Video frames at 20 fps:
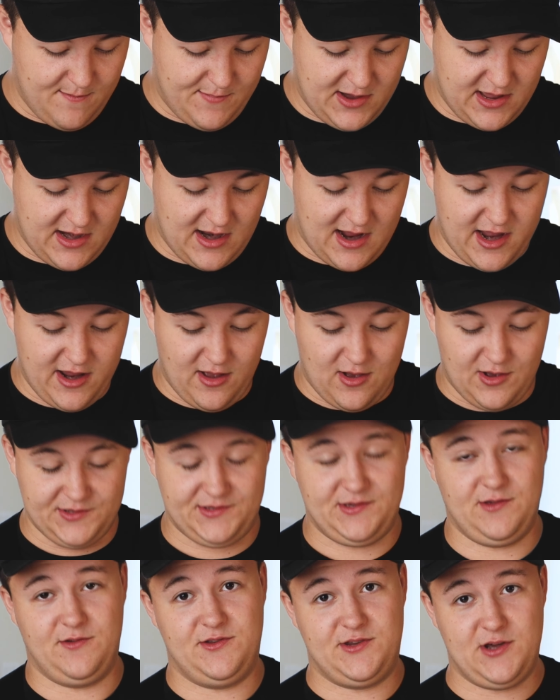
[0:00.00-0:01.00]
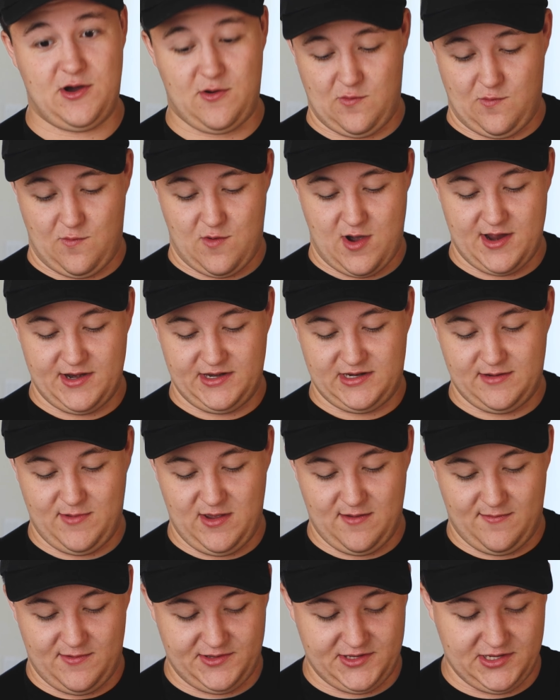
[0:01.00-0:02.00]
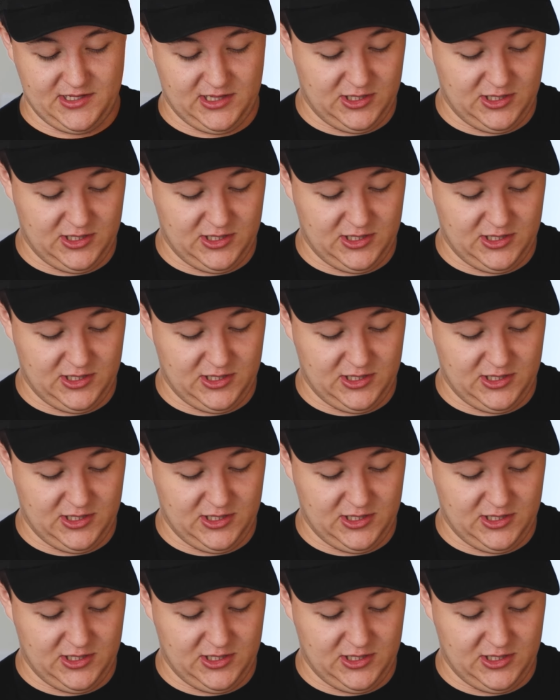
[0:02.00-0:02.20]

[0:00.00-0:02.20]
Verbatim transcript: but I also don't want to be able to